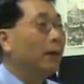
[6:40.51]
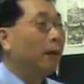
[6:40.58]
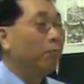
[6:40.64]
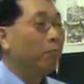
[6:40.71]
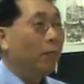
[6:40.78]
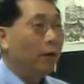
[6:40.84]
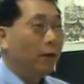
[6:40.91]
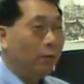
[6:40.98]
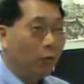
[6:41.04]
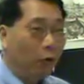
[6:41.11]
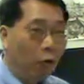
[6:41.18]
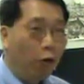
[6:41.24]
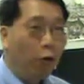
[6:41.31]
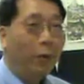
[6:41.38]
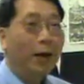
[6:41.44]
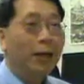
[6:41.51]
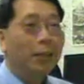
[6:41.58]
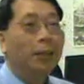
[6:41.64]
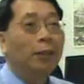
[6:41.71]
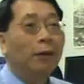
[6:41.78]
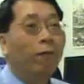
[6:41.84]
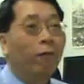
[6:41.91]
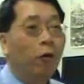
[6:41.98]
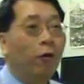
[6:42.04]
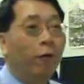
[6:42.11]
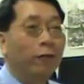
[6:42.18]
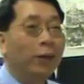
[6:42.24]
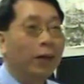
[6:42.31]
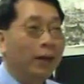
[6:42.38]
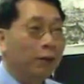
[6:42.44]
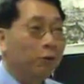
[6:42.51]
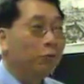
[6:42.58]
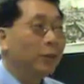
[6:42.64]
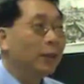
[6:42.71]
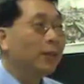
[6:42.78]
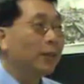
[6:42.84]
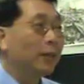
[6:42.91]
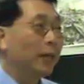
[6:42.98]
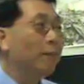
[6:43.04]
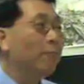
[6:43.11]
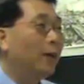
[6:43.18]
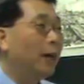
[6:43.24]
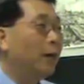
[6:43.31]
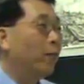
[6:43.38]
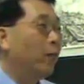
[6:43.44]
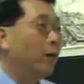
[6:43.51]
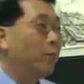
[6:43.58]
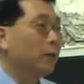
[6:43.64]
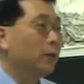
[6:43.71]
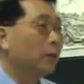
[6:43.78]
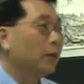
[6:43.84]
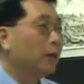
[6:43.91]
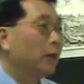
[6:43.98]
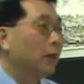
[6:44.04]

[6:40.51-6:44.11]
and all parties involved are using the same kind of weapon.